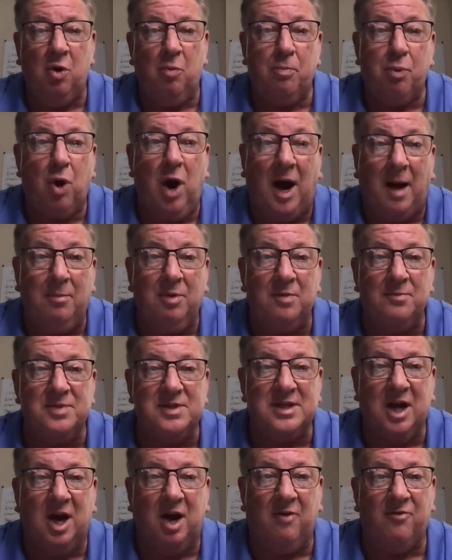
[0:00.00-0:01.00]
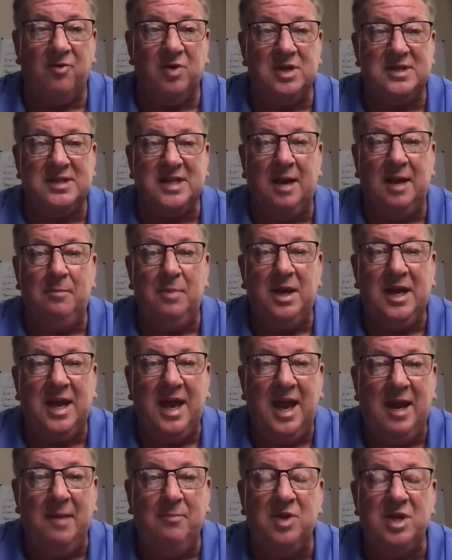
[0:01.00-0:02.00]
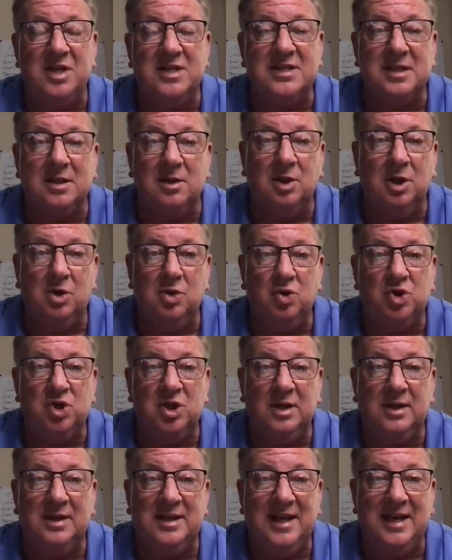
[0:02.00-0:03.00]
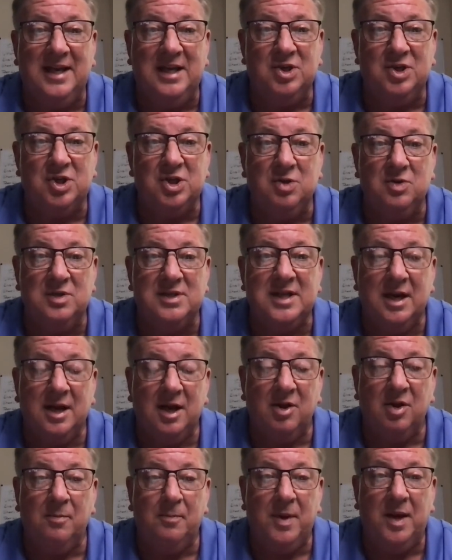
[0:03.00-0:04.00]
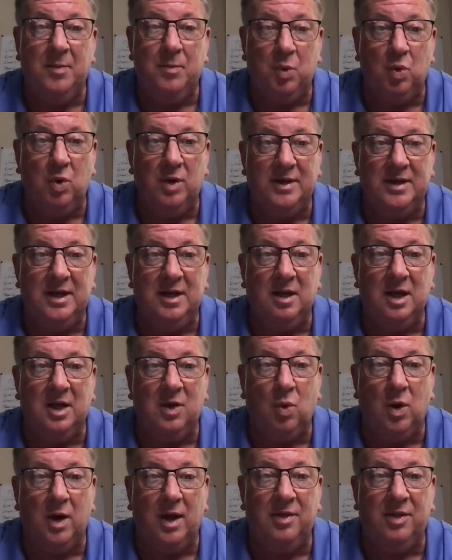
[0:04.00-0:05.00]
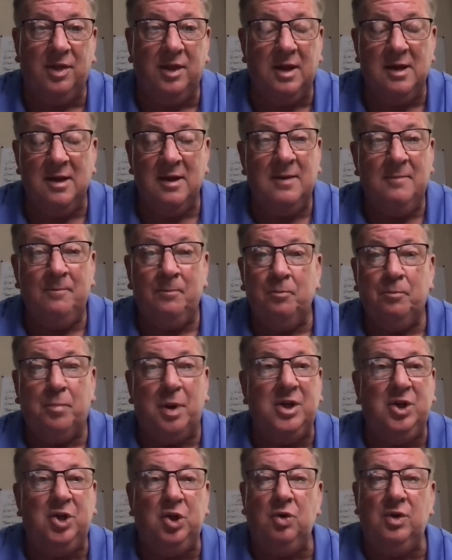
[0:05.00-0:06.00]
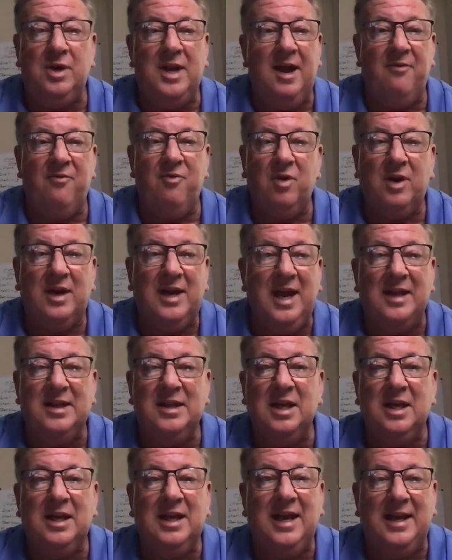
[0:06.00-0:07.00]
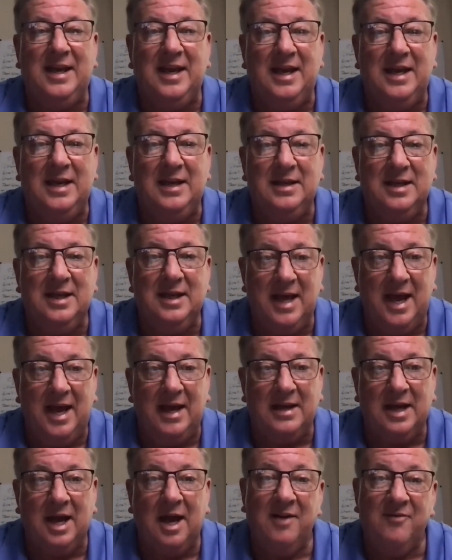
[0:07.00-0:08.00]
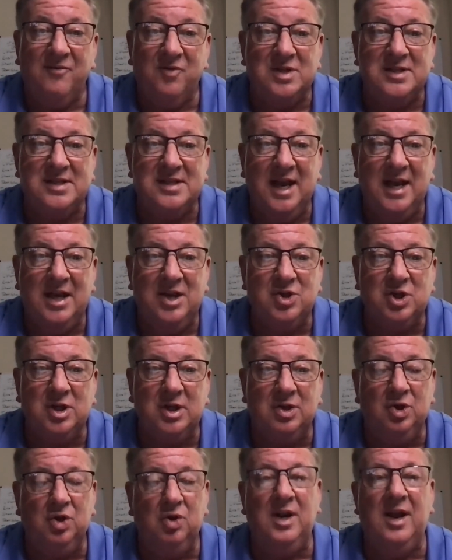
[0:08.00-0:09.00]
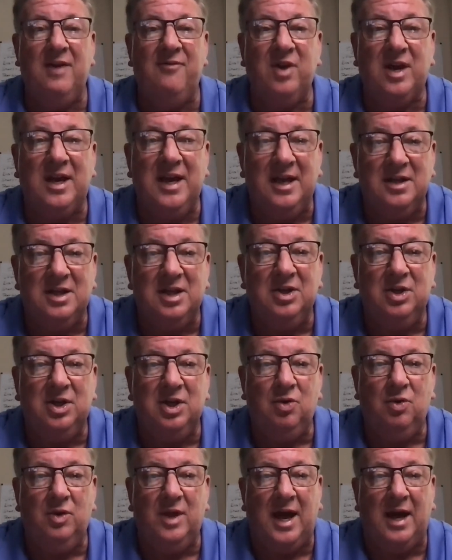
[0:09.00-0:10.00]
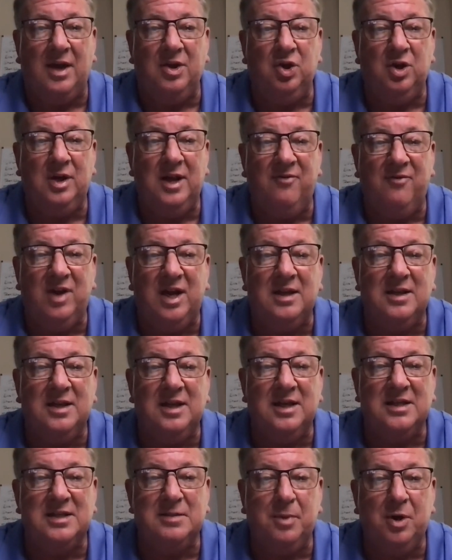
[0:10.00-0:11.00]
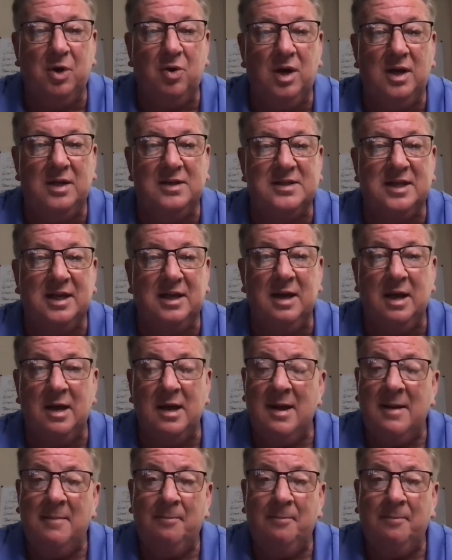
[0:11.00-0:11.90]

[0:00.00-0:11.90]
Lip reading: problem solvers. They became the solution to issues that other people were dealing with. But you never get to get into that conversation. You never get to do that. You never get to experience it,